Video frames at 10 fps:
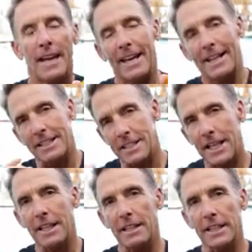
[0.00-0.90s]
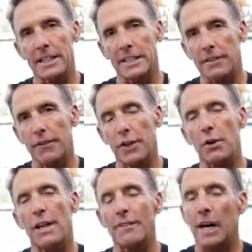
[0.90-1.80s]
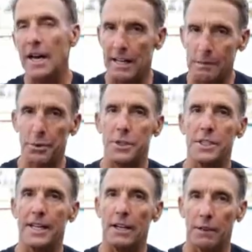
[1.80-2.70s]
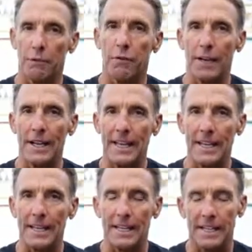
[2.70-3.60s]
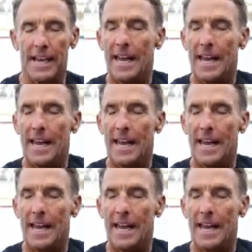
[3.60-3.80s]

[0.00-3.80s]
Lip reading: And the second thing is if you don't have a high elbow set on the front end,